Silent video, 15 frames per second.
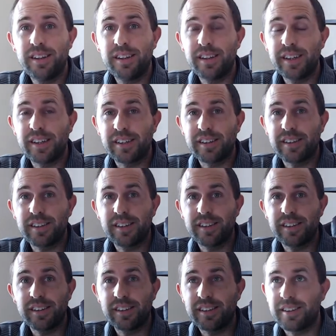Like,
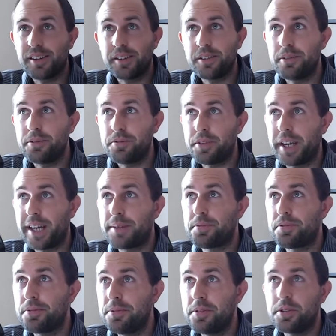there's
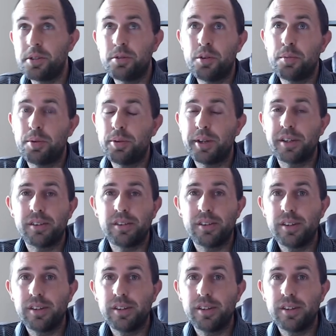absolutely zero point.